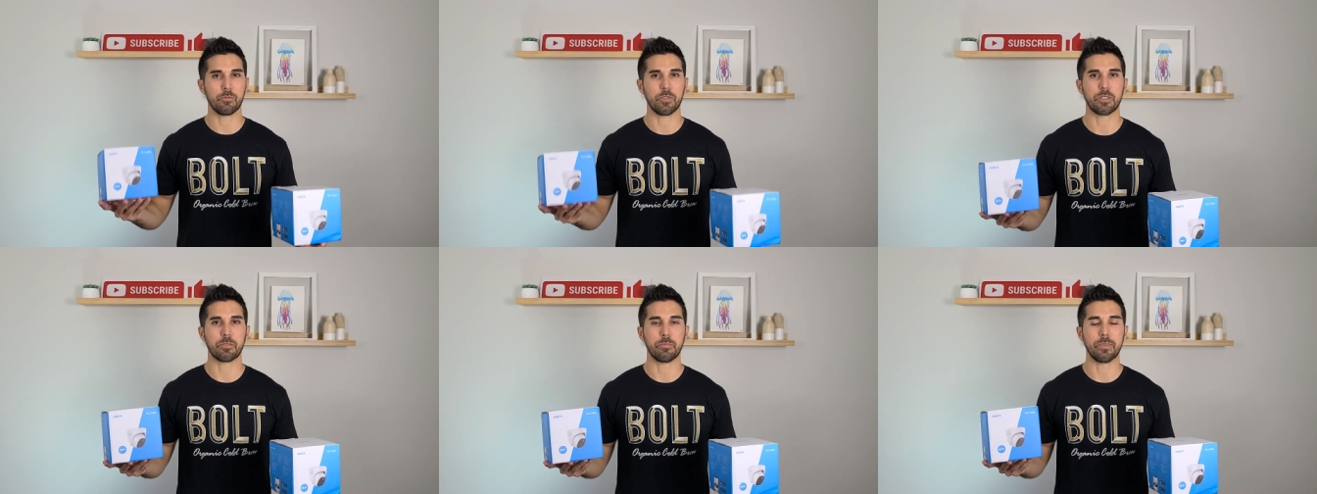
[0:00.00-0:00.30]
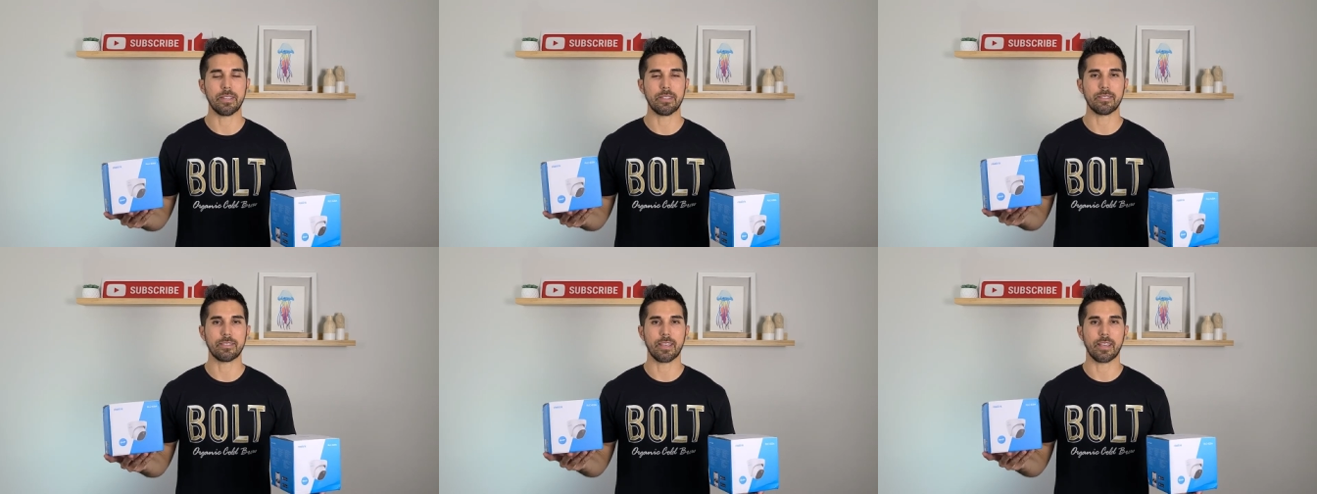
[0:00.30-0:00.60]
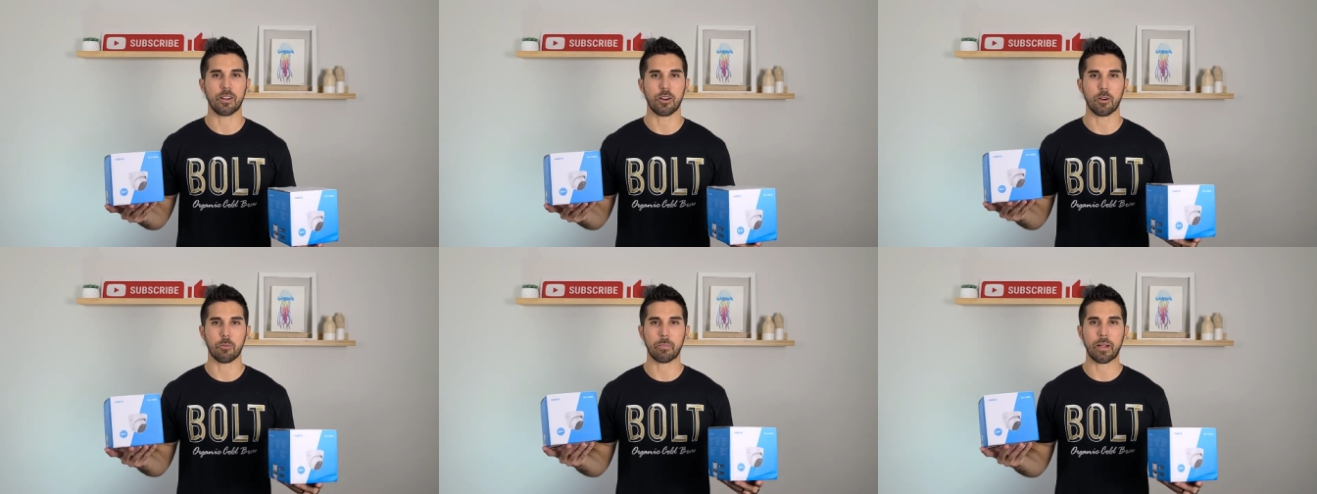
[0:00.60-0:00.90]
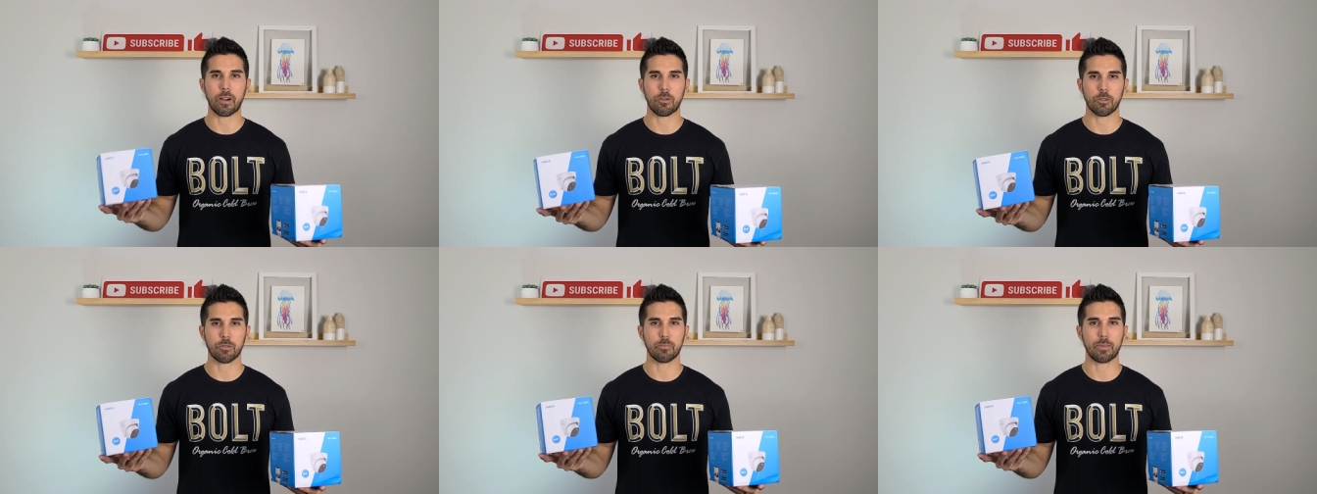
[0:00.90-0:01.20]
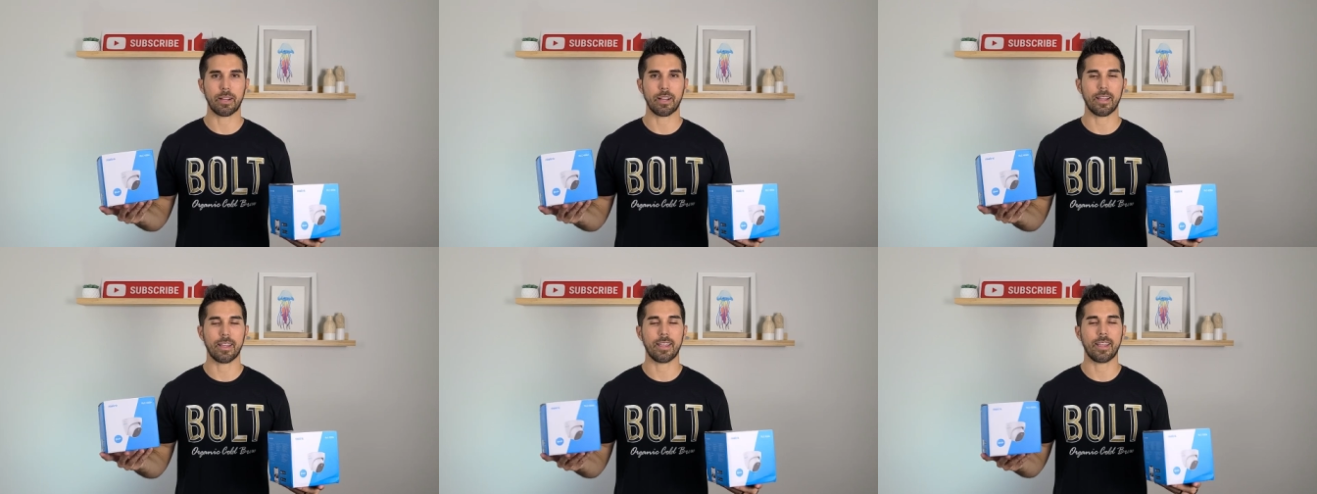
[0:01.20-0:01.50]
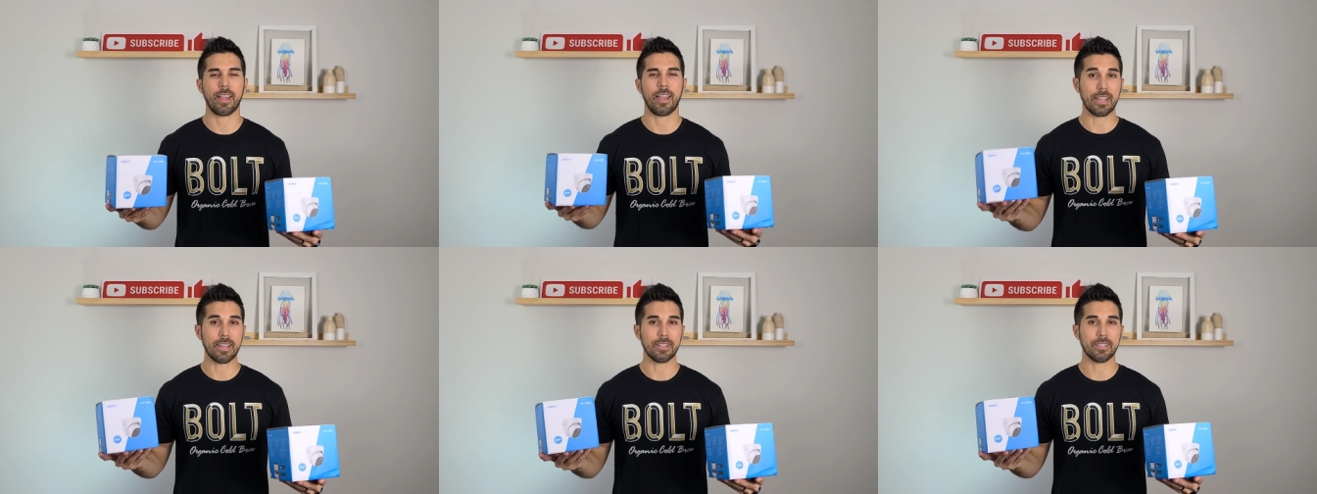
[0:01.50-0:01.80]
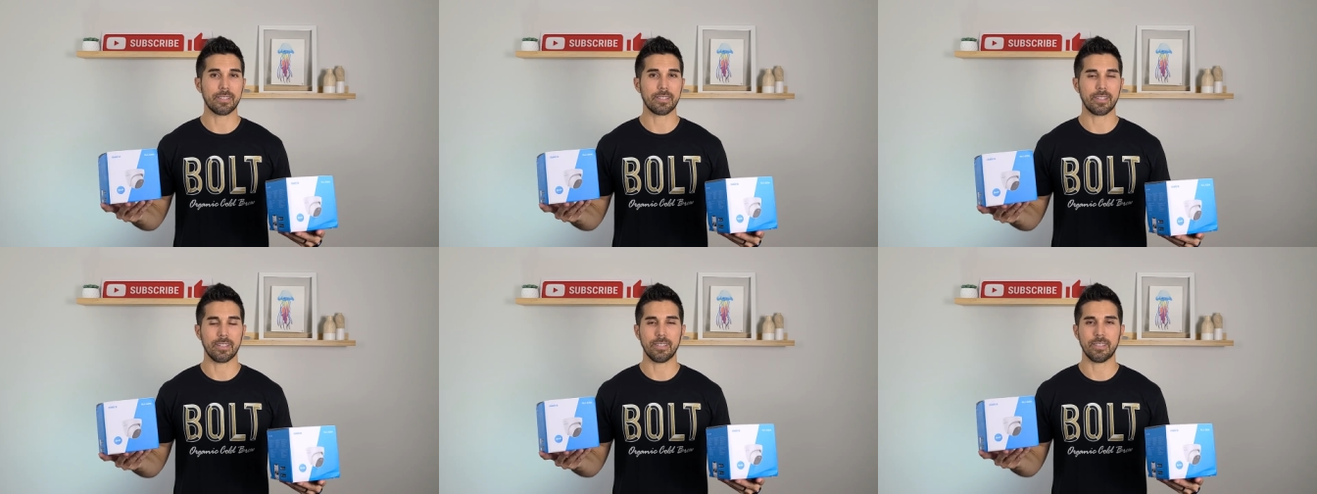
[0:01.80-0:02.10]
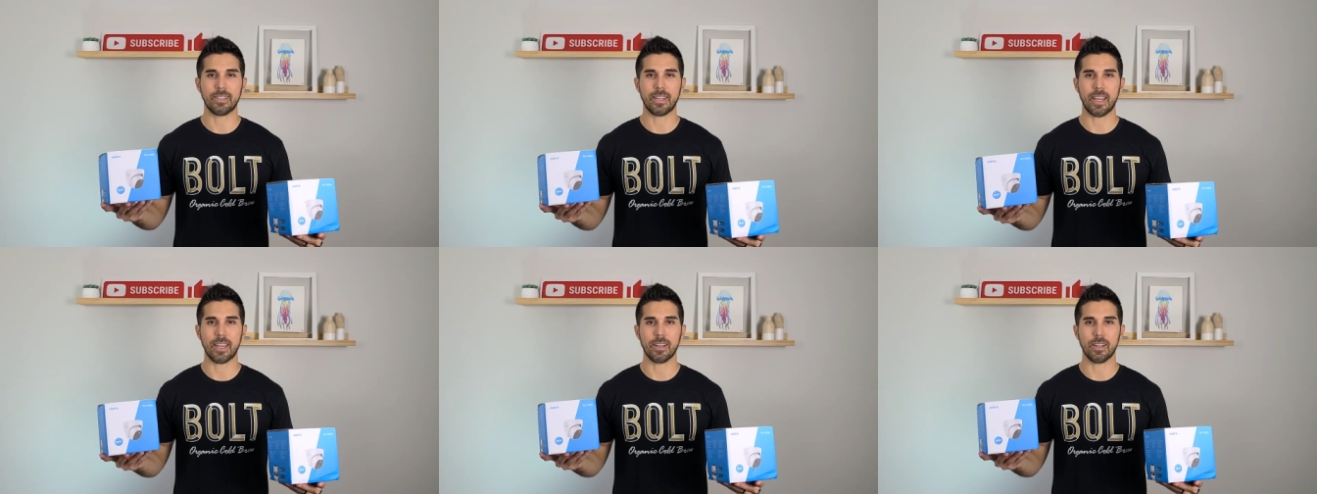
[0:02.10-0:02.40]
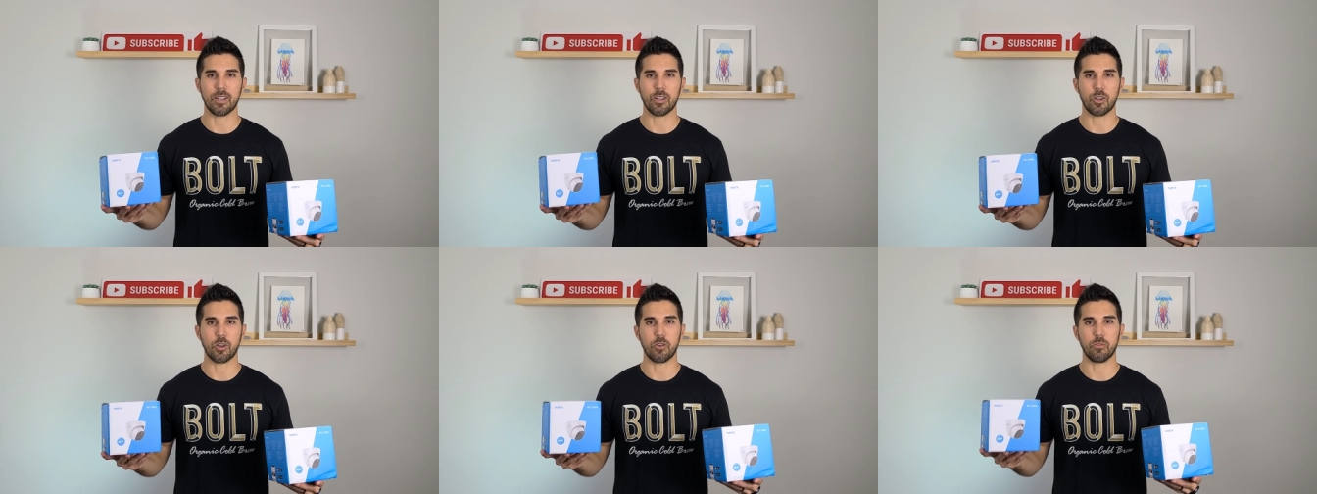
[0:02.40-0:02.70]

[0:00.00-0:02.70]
which means they are powered by and send data